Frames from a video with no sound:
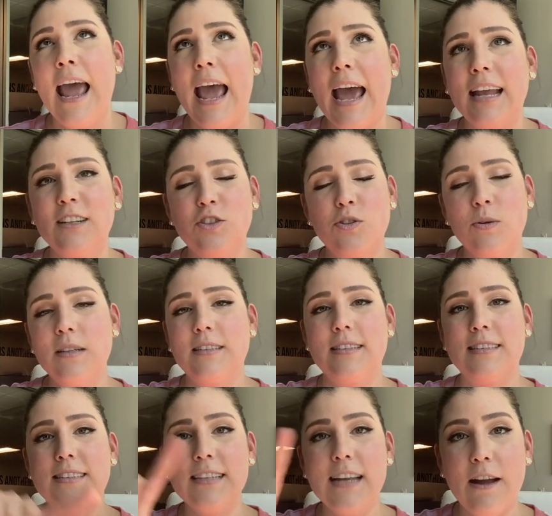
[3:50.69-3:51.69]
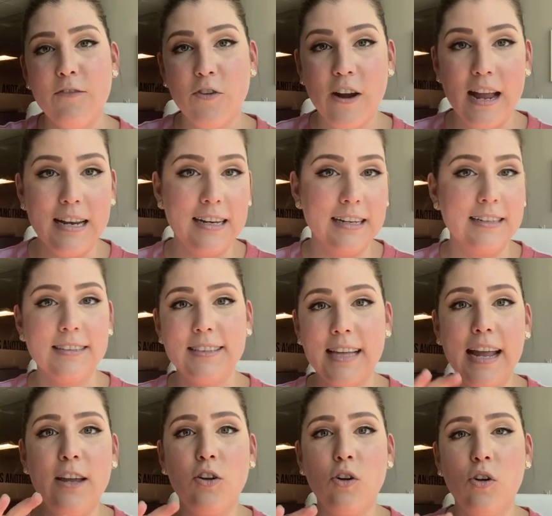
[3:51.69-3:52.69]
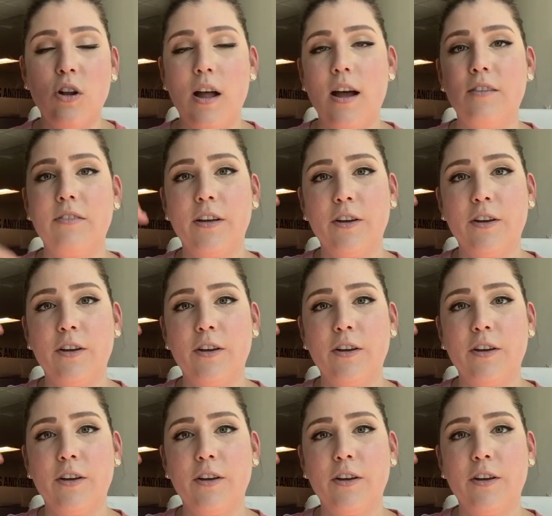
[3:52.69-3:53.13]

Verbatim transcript: And so it's this never ending cycle of